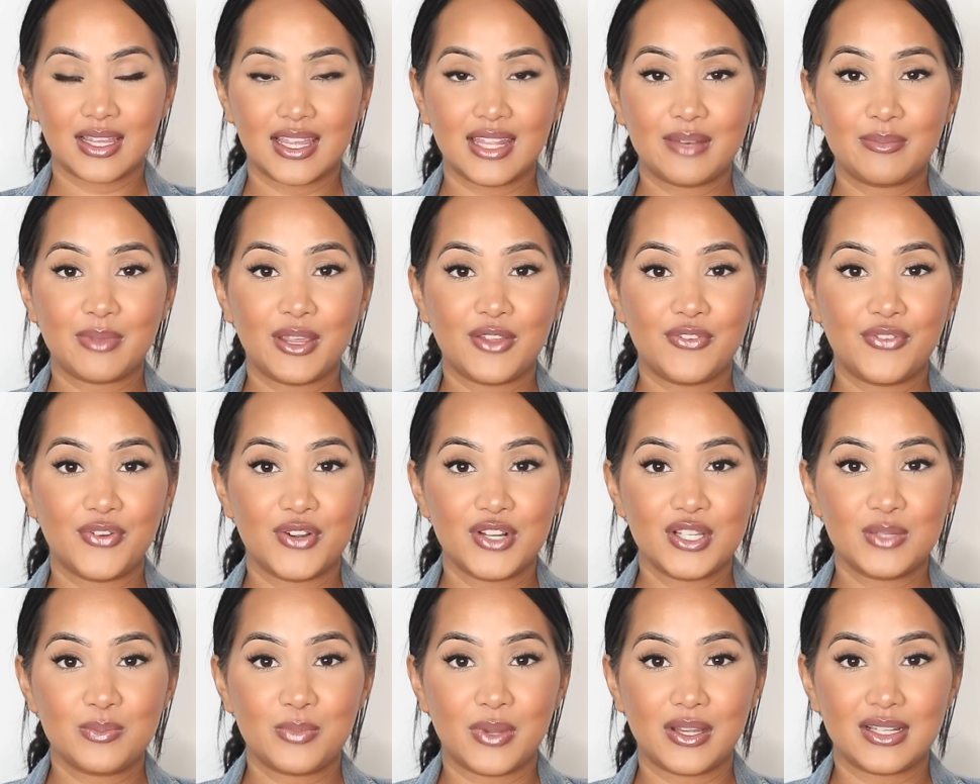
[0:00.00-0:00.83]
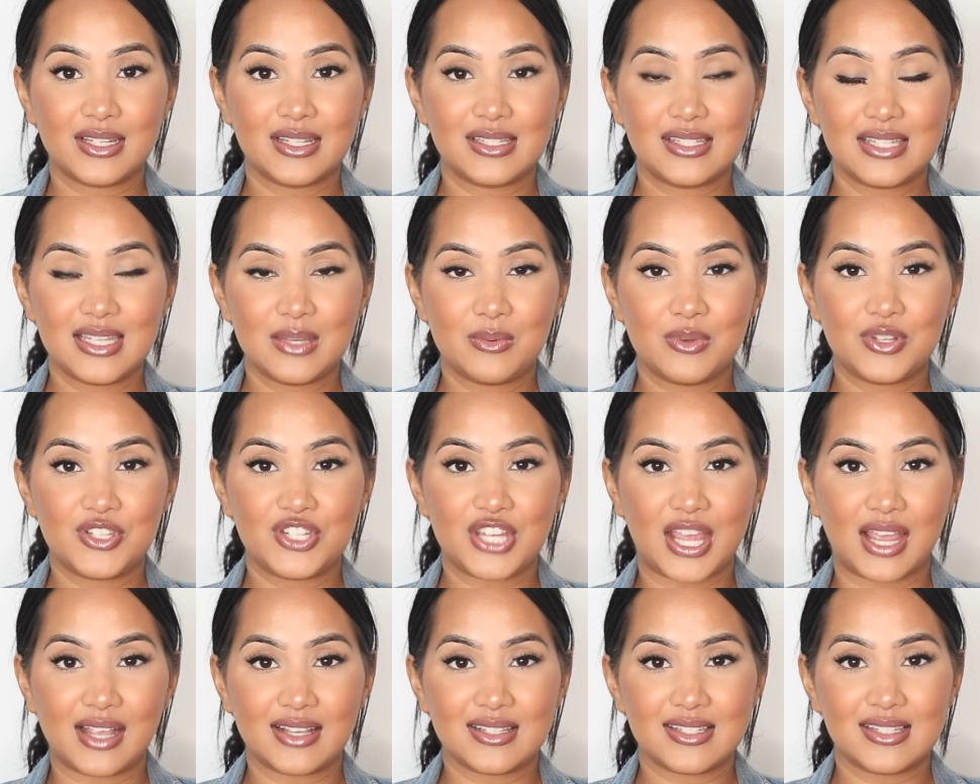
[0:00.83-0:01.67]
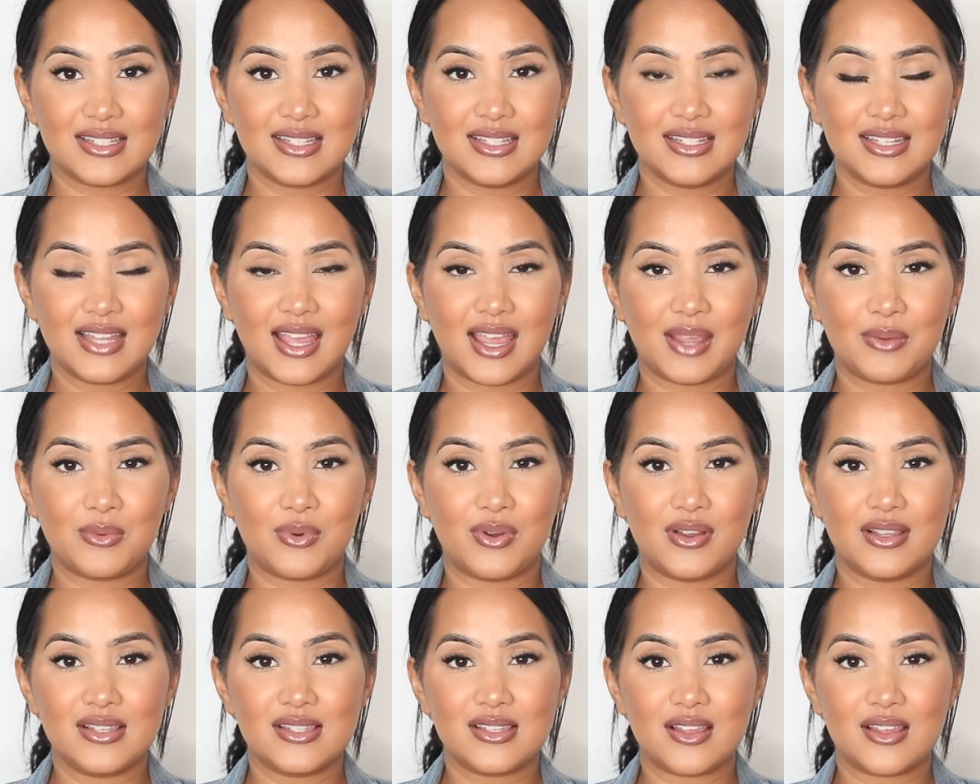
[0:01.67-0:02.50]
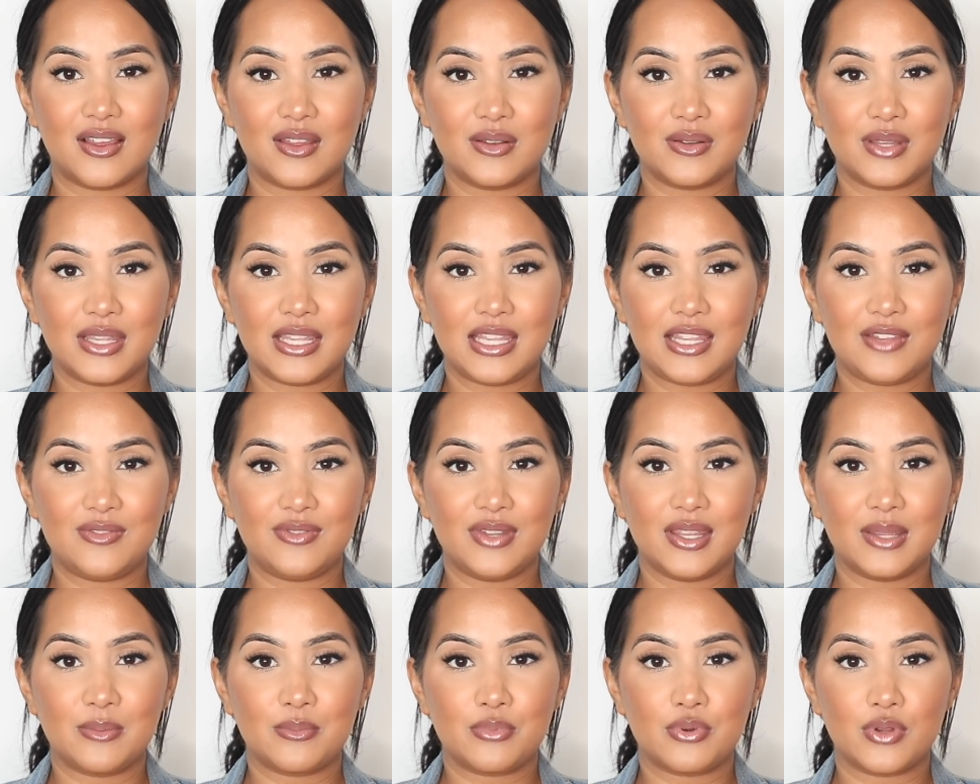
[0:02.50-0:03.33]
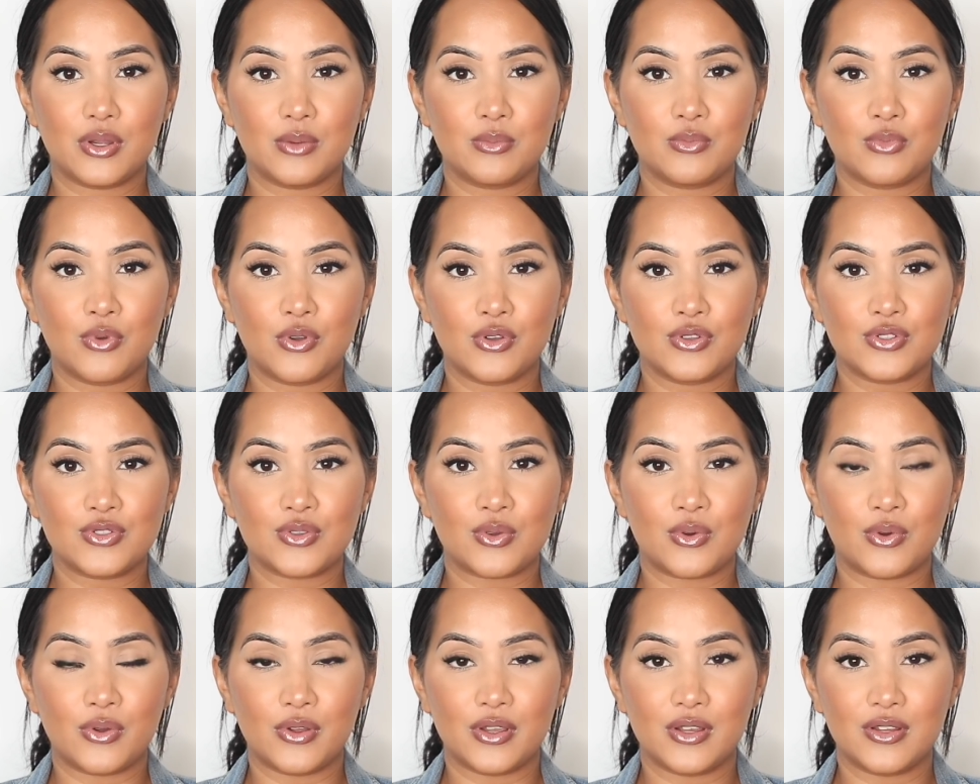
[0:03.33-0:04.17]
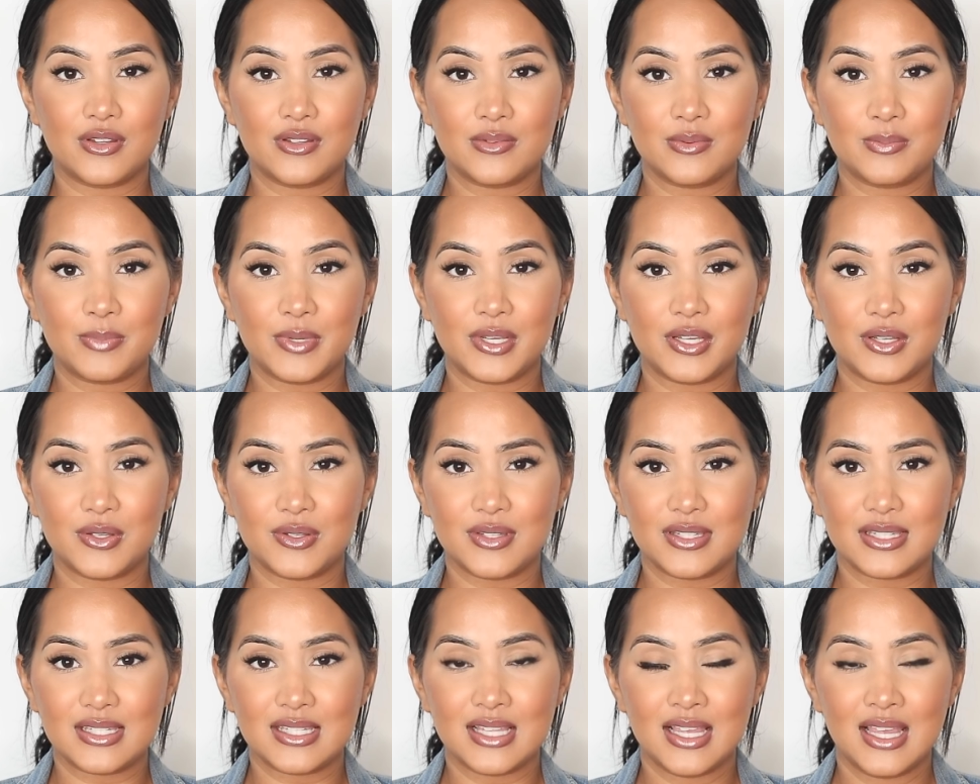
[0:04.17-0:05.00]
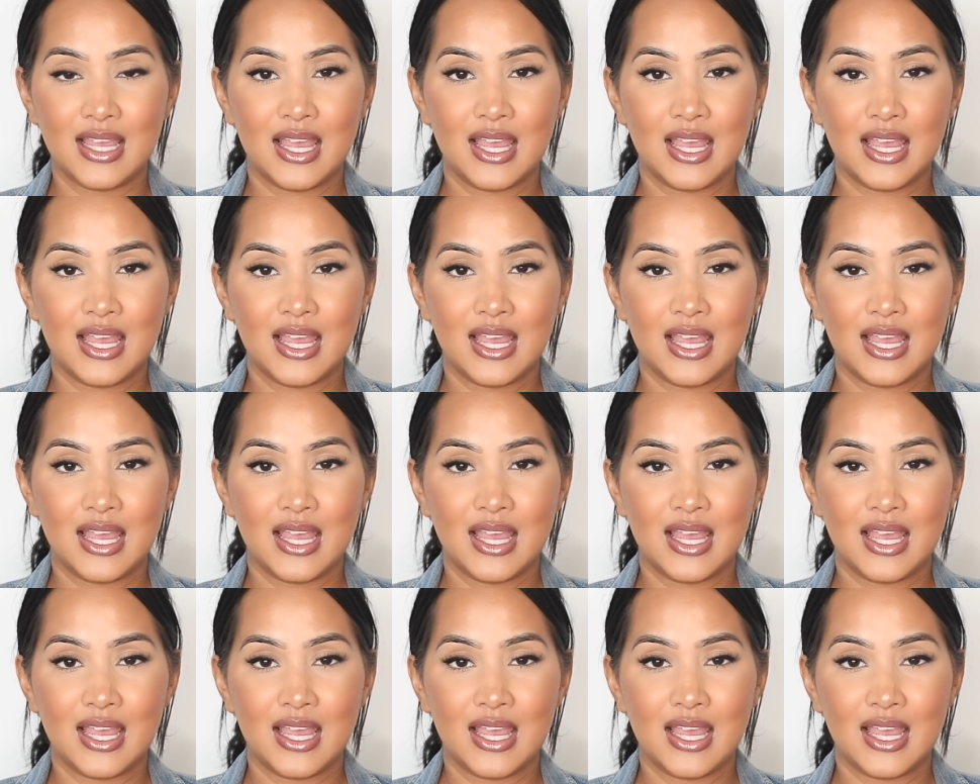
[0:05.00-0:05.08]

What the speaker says: In my first pregnancy with Jackson, I was on evening primrose oil pills